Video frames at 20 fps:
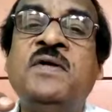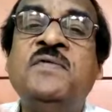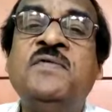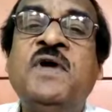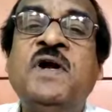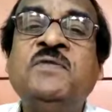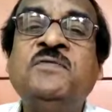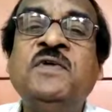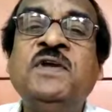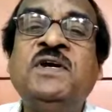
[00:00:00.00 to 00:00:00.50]

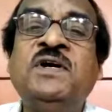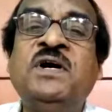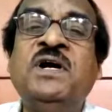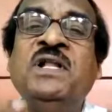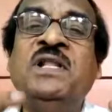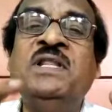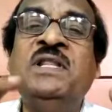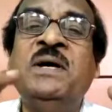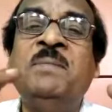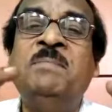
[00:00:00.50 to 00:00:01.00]
what we
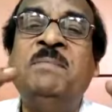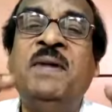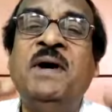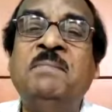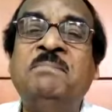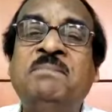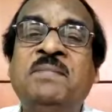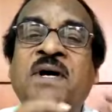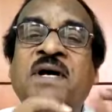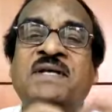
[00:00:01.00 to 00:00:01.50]
call the
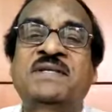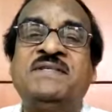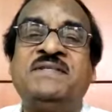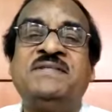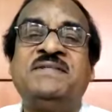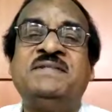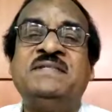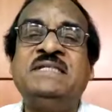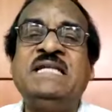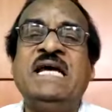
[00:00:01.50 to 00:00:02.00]

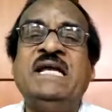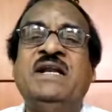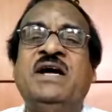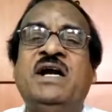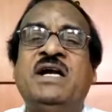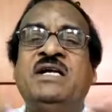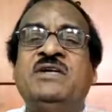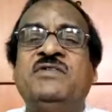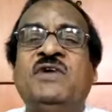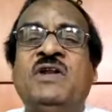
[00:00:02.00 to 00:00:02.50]
members, 10
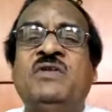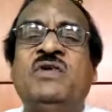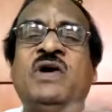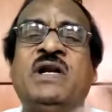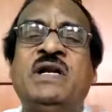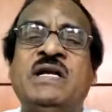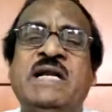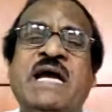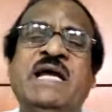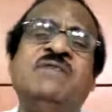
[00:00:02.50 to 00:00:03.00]
or 12
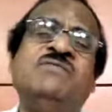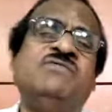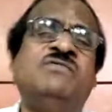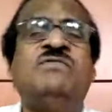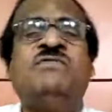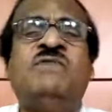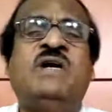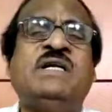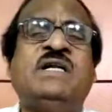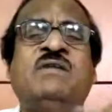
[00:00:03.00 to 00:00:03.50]
or 9,
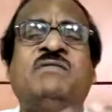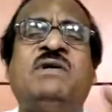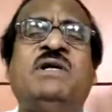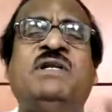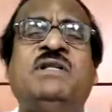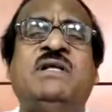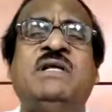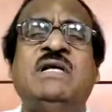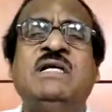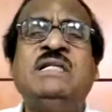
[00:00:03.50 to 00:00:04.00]

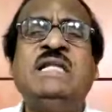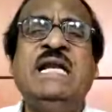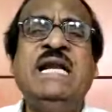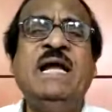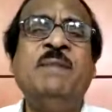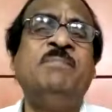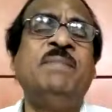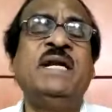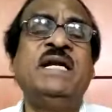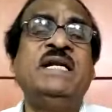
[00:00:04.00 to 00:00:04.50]
whatever the
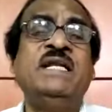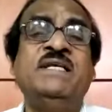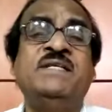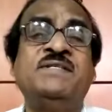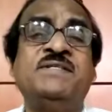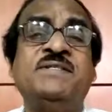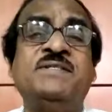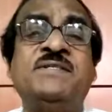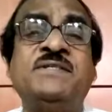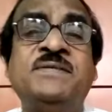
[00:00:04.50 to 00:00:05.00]
number it
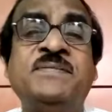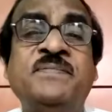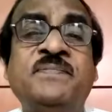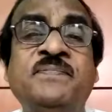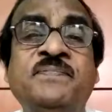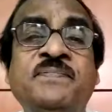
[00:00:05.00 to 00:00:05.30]
is.